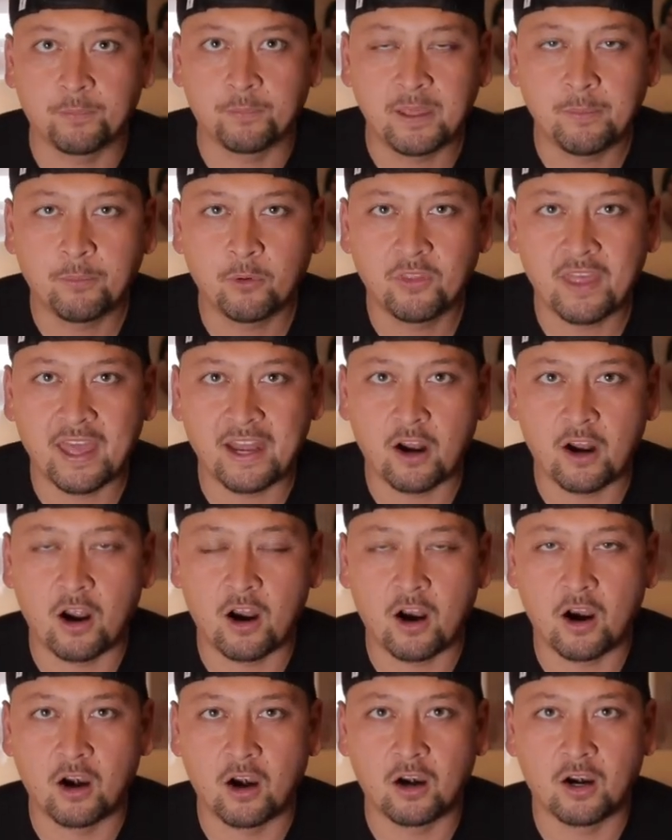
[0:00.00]
people that
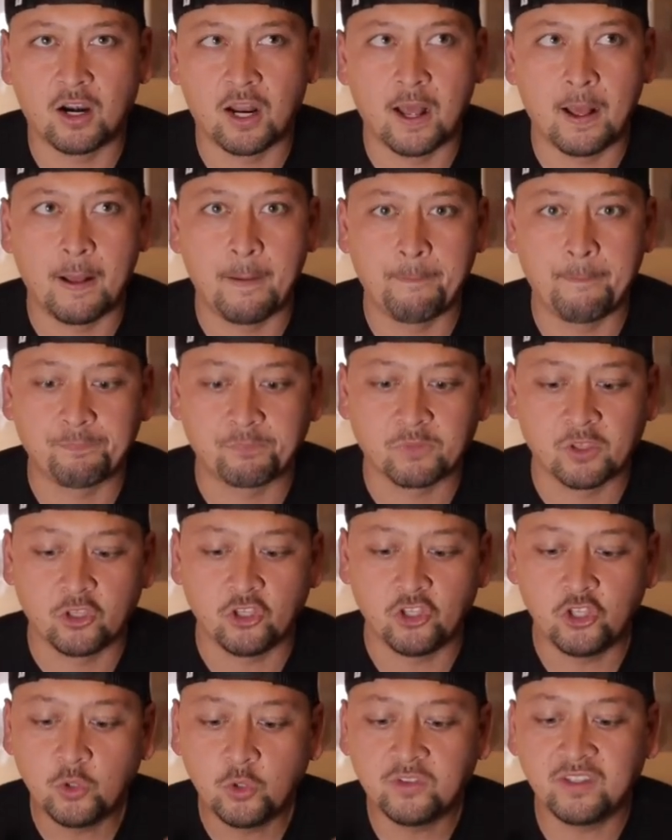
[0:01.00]
are
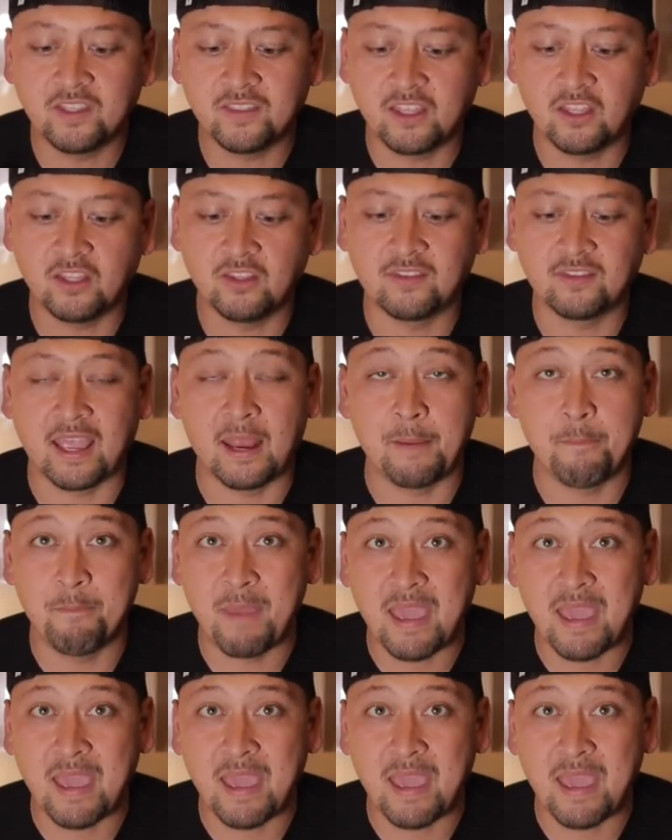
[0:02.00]
using these and